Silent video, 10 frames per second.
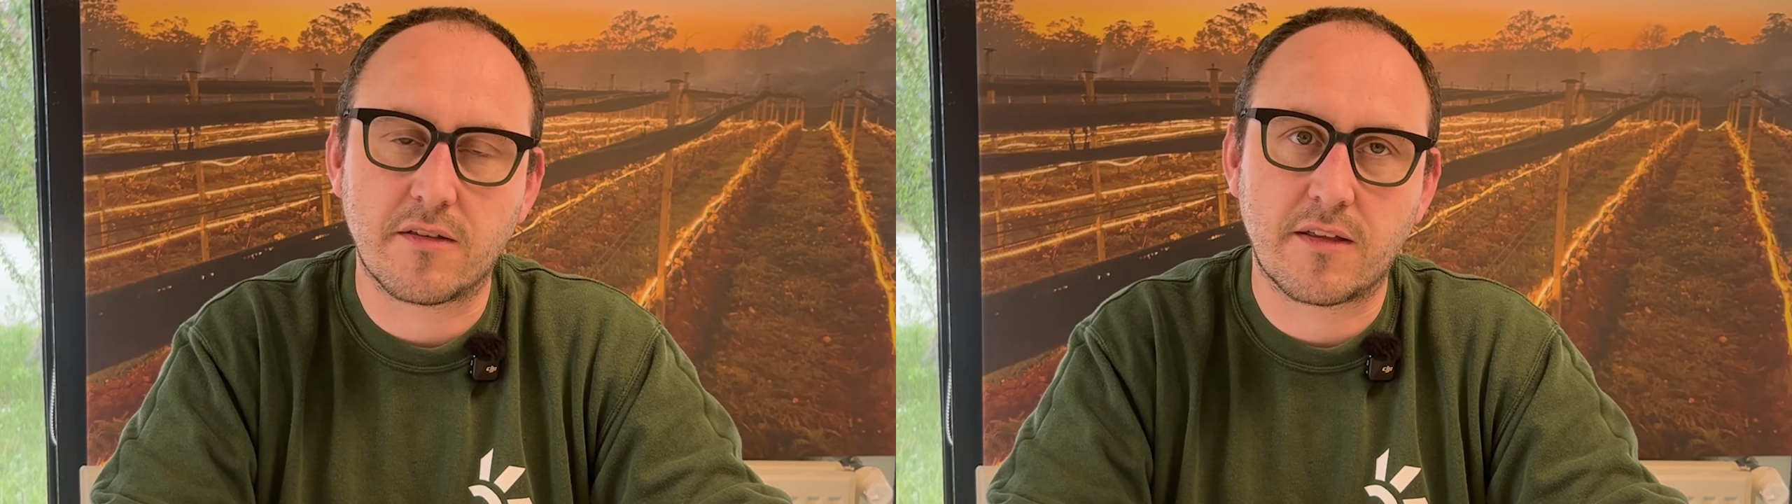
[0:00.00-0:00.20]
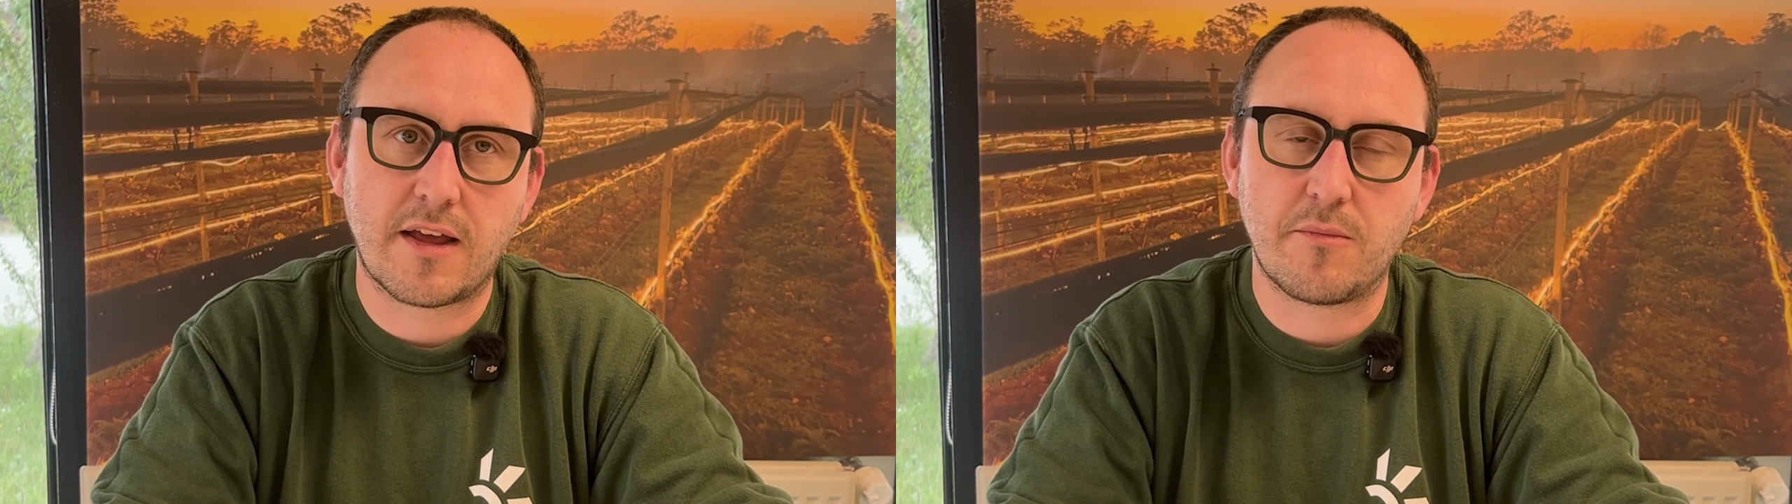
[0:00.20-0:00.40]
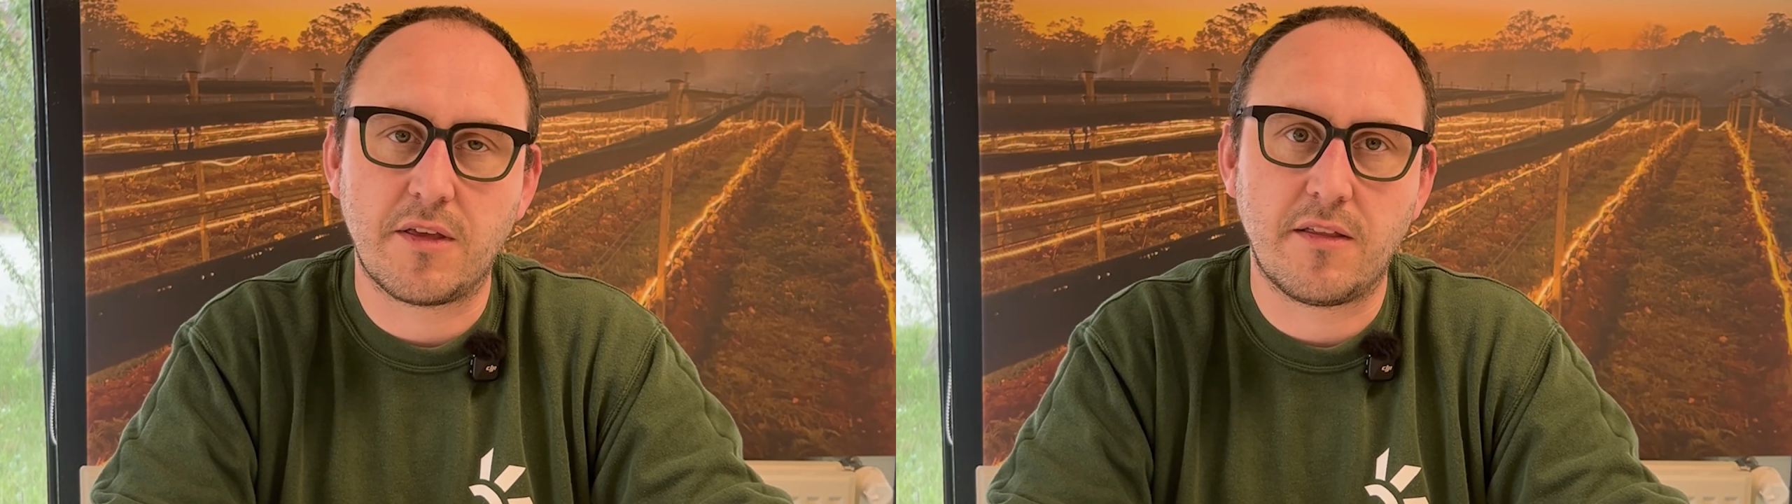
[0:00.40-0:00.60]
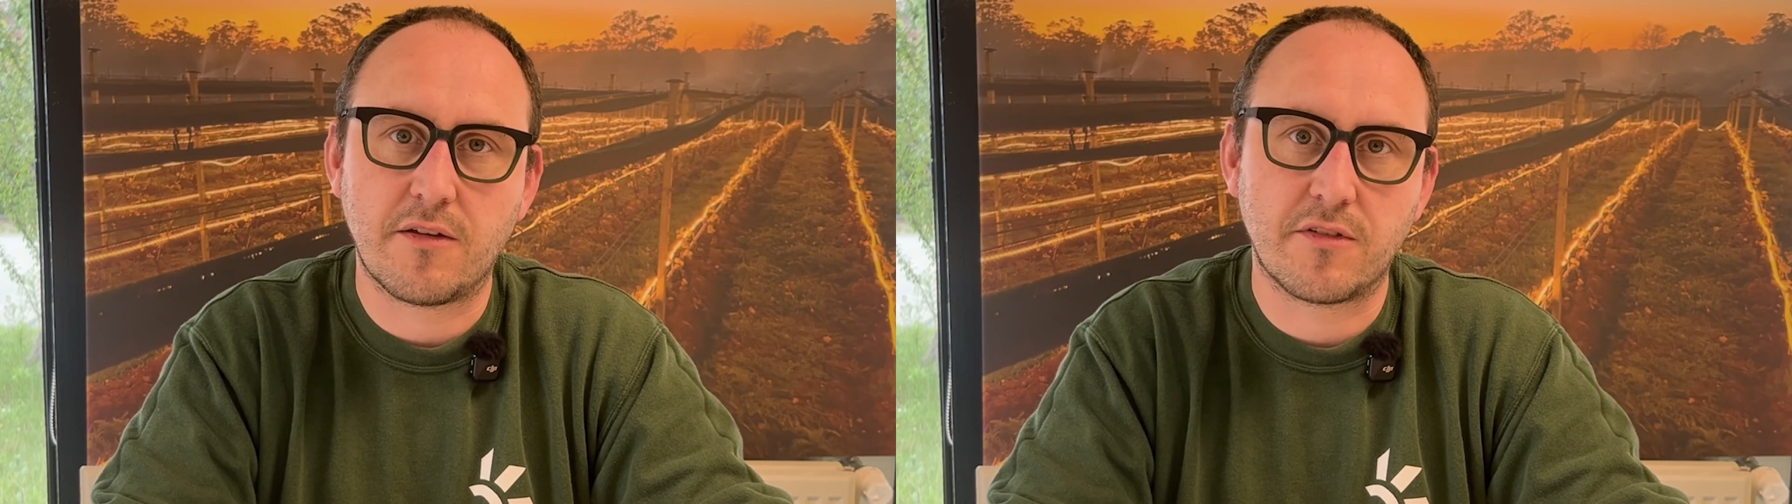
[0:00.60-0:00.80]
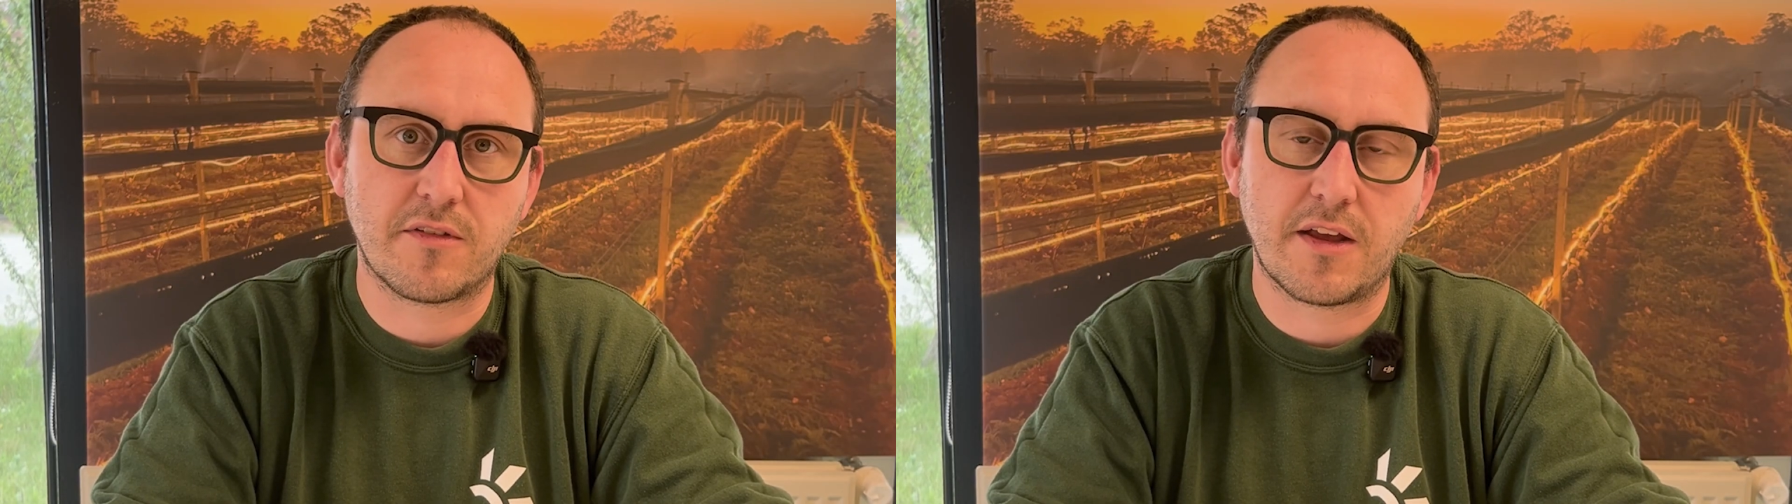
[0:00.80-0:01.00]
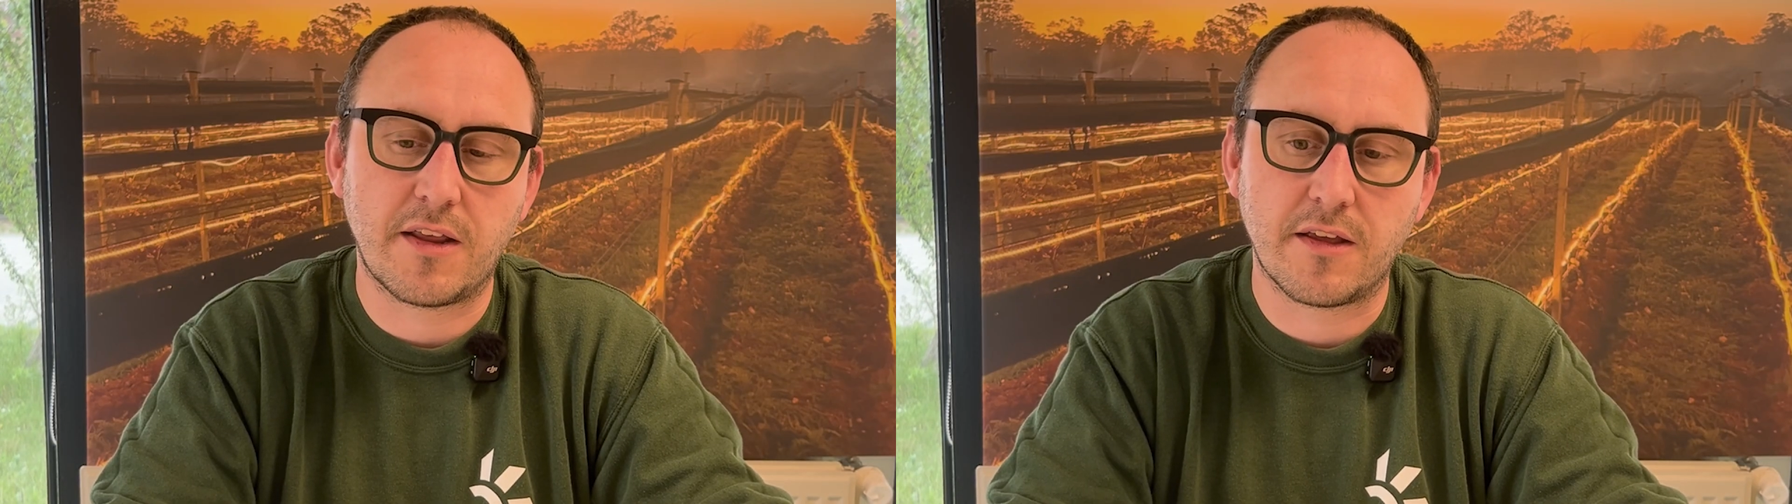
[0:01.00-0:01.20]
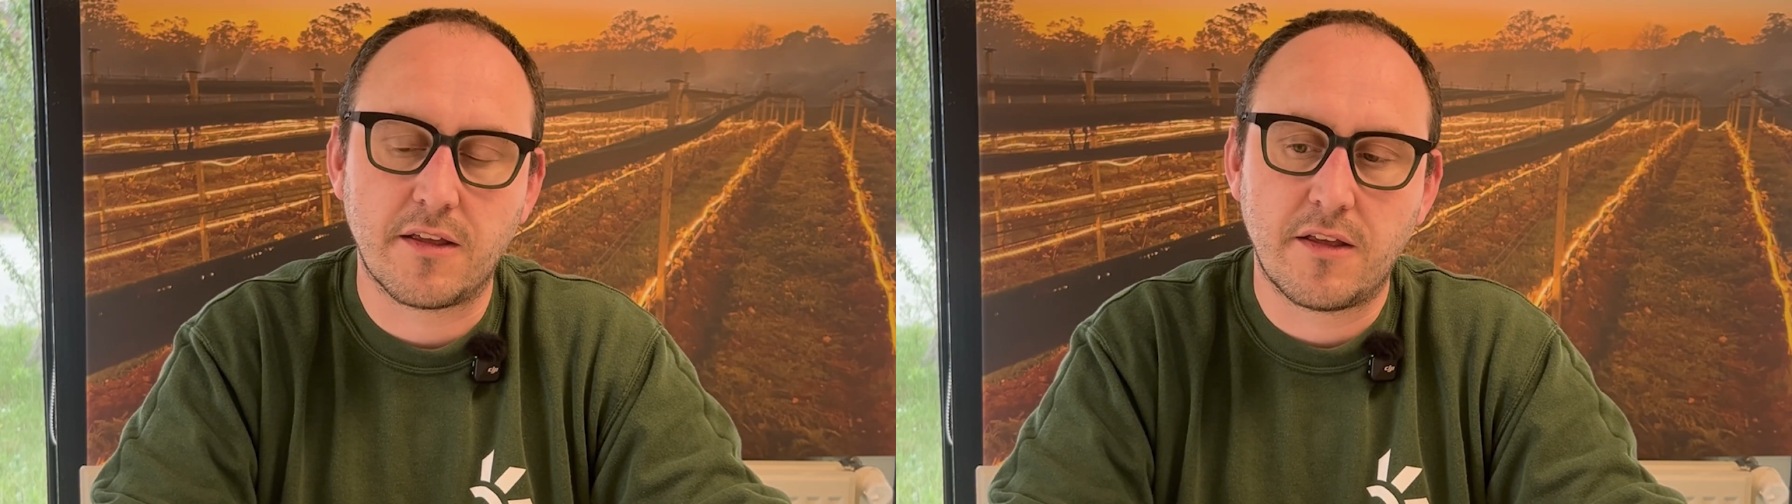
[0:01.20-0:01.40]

it can be devastating.